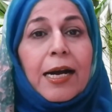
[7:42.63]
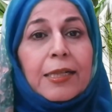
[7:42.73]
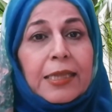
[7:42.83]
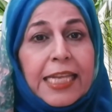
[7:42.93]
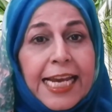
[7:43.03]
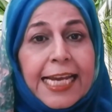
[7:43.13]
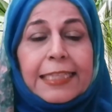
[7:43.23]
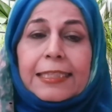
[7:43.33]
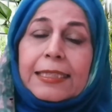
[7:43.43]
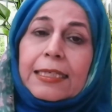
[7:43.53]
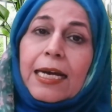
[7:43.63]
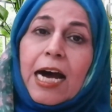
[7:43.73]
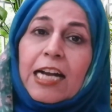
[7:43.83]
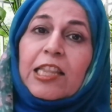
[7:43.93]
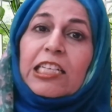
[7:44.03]
These
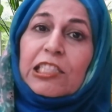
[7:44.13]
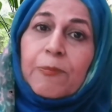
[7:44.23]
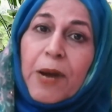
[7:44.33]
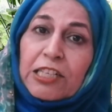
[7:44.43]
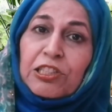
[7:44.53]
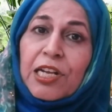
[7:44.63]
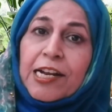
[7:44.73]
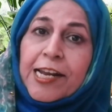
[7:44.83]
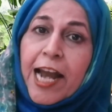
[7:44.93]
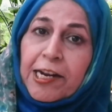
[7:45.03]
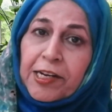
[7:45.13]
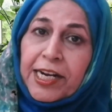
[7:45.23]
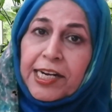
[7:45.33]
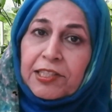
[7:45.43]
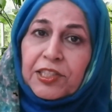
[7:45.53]
are the special
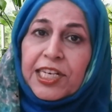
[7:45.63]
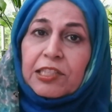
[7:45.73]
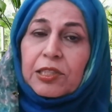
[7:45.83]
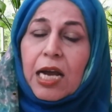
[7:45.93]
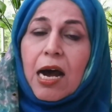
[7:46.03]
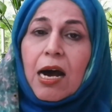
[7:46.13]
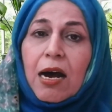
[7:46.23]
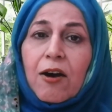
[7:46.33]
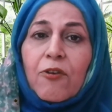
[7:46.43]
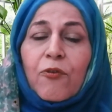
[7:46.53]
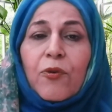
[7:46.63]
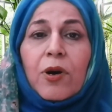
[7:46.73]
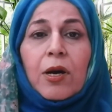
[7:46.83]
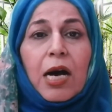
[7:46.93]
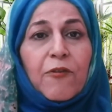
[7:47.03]
characteristics of
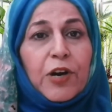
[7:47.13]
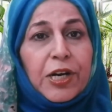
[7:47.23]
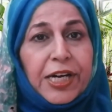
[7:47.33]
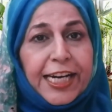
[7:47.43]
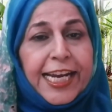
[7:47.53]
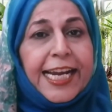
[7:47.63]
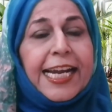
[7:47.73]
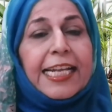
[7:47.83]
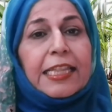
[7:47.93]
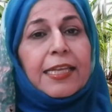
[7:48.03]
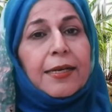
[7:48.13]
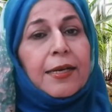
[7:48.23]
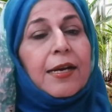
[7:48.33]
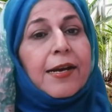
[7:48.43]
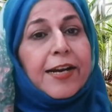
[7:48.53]
our teeth
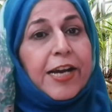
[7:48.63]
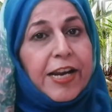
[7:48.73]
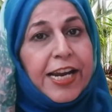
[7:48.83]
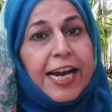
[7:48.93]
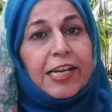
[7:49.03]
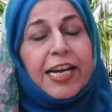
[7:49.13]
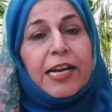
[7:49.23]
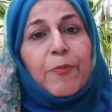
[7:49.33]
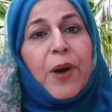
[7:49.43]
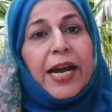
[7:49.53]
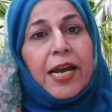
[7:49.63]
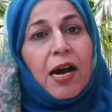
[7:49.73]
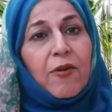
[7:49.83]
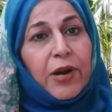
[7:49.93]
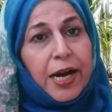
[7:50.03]
created by
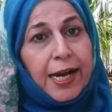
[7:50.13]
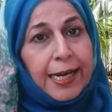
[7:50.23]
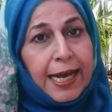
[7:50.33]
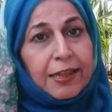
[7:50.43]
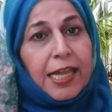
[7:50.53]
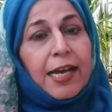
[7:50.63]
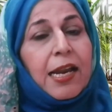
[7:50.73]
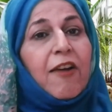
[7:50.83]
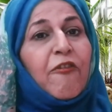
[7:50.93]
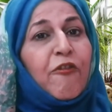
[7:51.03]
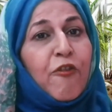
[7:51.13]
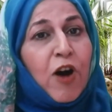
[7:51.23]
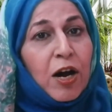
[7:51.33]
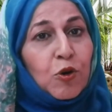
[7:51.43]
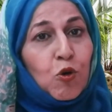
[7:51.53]
our Allah
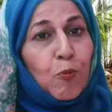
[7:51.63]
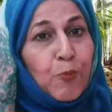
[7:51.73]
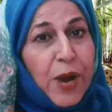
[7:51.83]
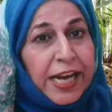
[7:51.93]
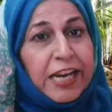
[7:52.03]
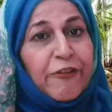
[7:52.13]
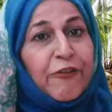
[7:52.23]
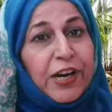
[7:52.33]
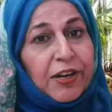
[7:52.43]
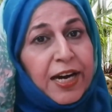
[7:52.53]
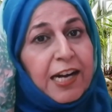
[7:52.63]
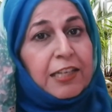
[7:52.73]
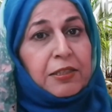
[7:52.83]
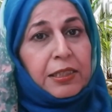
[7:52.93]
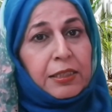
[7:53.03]
Ta'ala to benefit
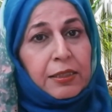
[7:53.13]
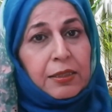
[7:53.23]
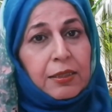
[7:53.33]
us.